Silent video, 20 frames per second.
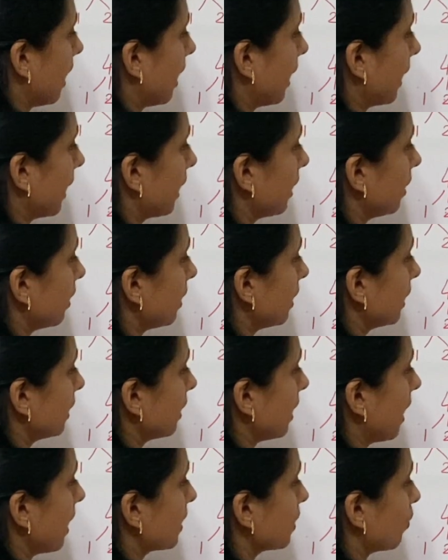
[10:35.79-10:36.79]
9, it
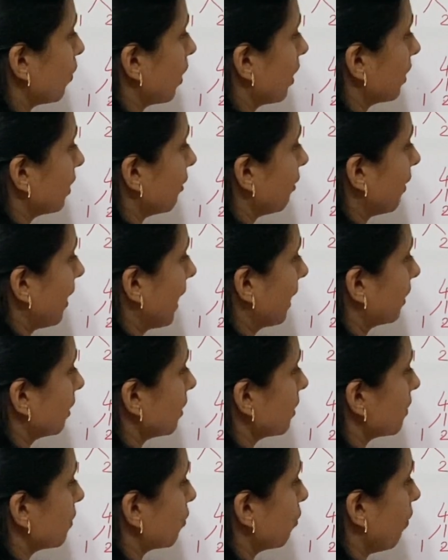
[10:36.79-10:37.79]
has, what are the
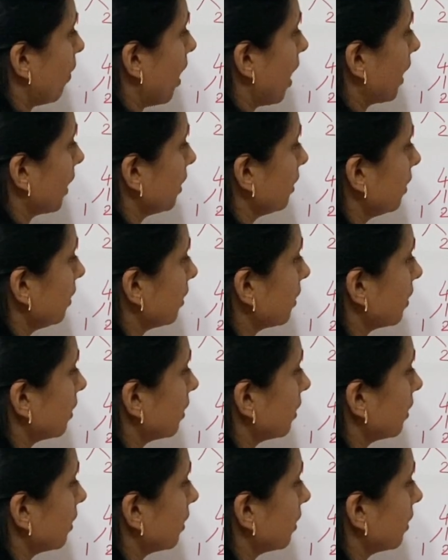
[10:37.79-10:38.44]
factors? 1,